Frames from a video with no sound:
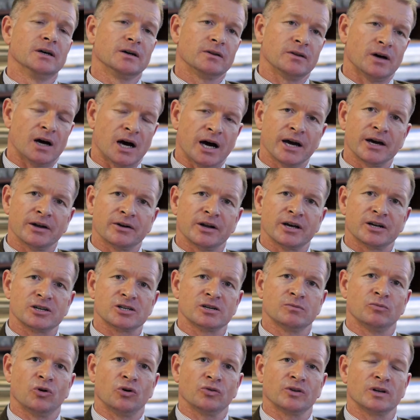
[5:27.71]
The higher
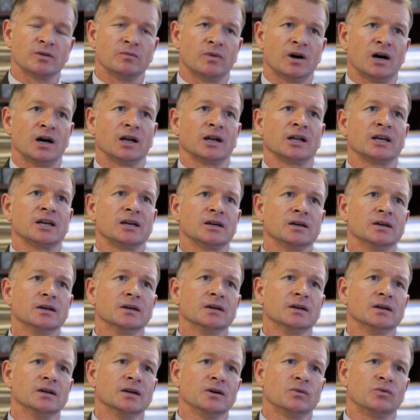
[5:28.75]
nitrogen malting barley
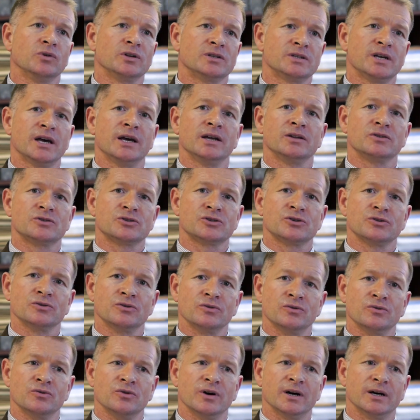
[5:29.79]
would tend
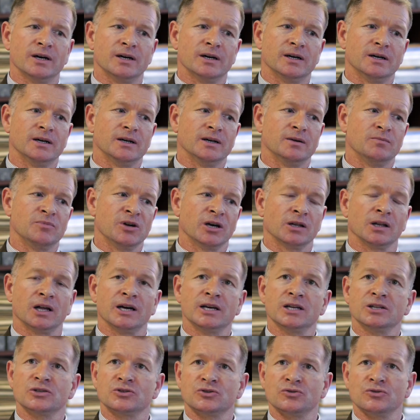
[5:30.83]
to be
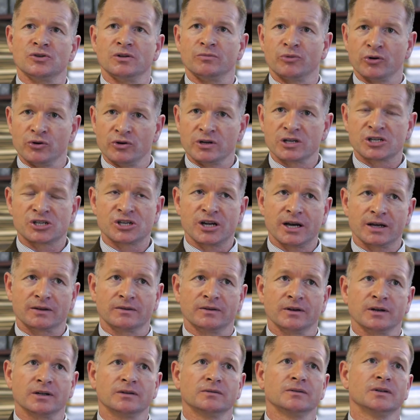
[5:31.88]
aligned to the brewing
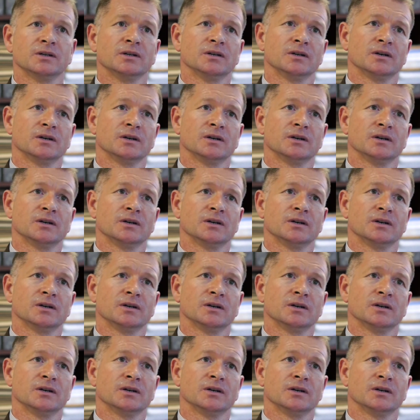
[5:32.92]
sector,